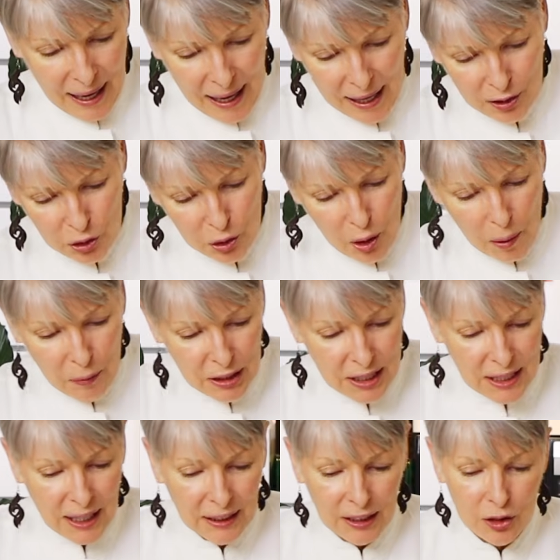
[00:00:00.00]
And you know I
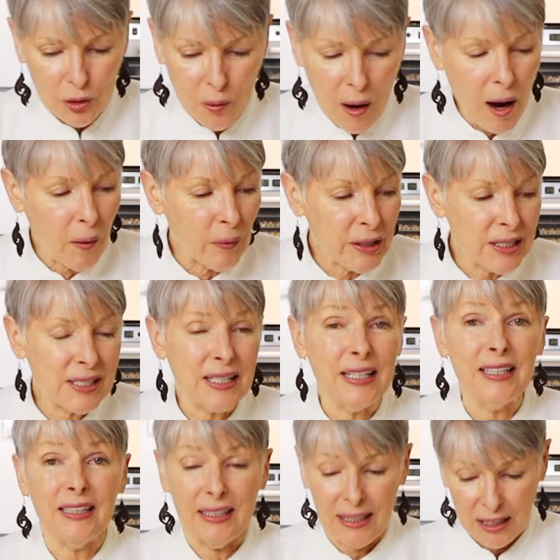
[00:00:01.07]
was telling you how
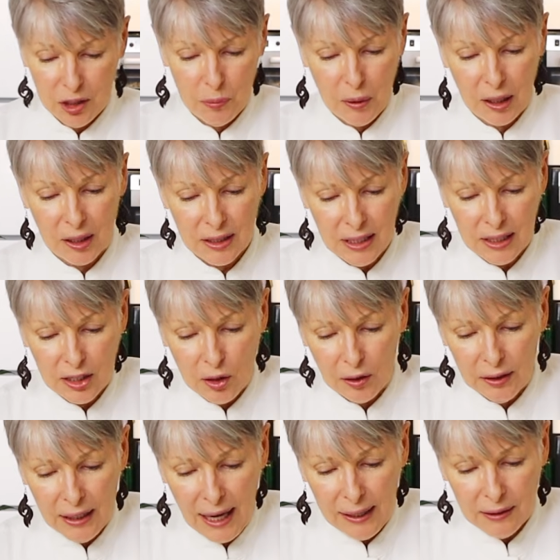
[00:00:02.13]
easy it is because it's
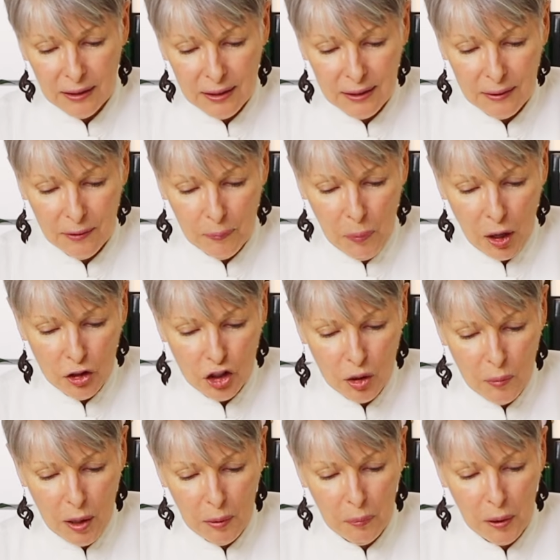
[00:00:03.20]
on that
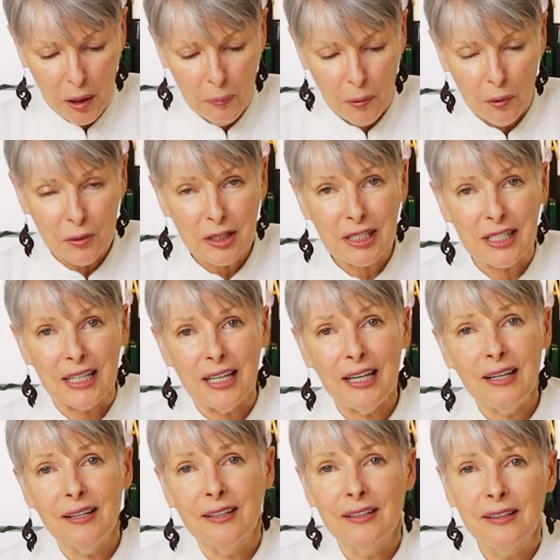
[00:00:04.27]
parchment paper.
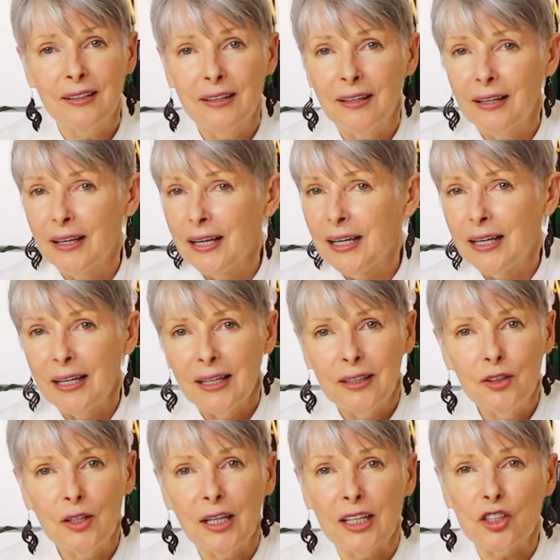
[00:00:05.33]
See?
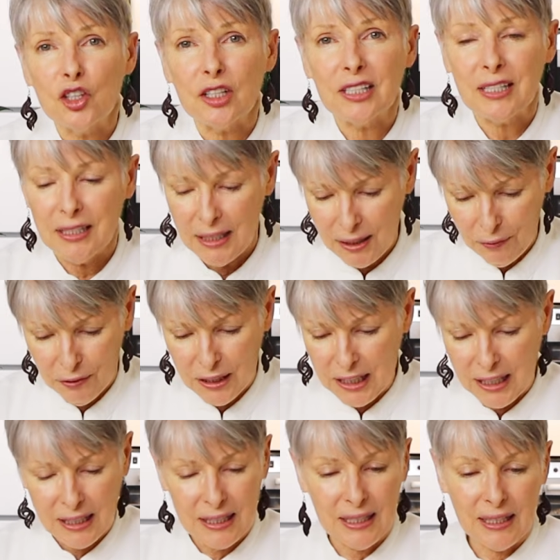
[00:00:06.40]
You can just lift
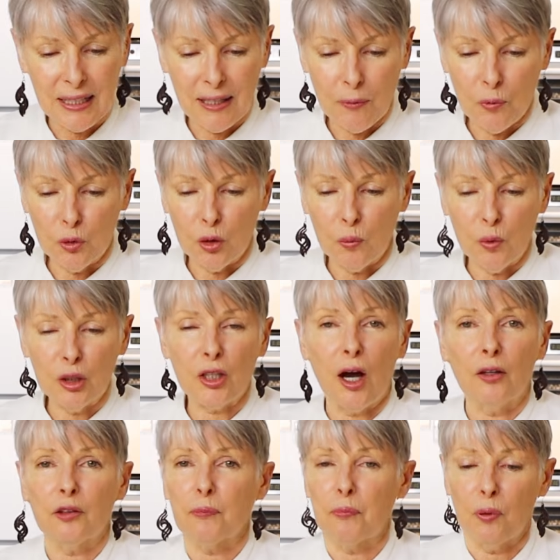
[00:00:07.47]
it
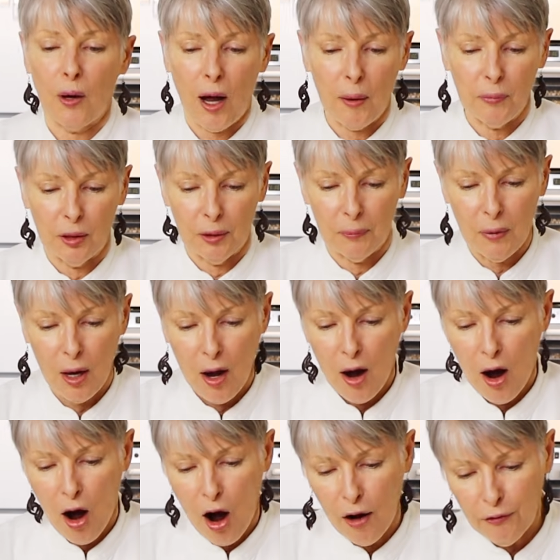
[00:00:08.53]
without a problem
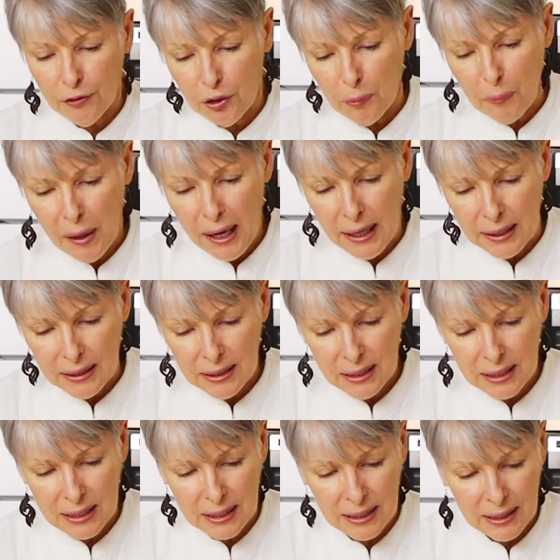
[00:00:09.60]
off the
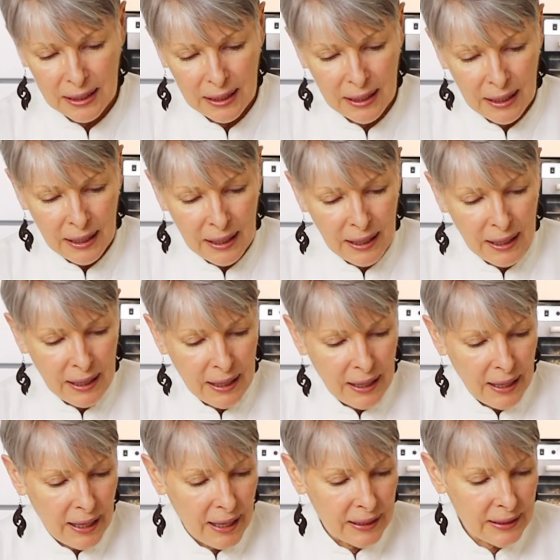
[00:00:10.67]
base.
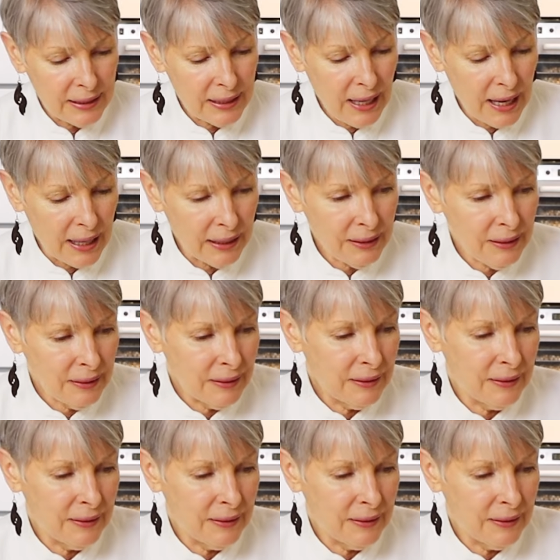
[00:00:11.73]
And then